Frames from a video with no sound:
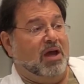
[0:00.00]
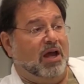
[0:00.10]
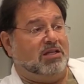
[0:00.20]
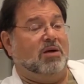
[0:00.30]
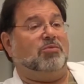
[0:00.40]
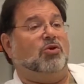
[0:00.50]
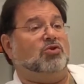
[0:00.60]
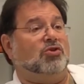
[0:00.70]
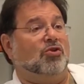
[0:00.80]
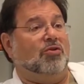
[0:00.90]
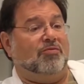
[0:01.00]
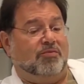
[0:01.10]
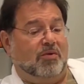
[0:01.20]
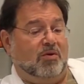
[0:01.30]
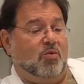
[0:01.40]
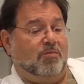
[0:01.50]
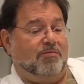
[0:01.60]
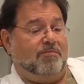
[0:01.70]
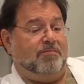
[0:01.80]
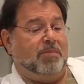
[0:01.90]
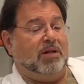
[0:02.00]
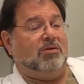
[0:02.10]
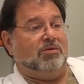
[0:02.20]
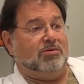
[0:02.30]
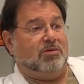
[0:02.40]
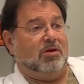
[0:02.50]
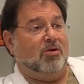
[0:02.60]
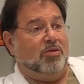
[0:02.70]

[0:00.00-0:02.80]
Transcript: Except those nerve bundles,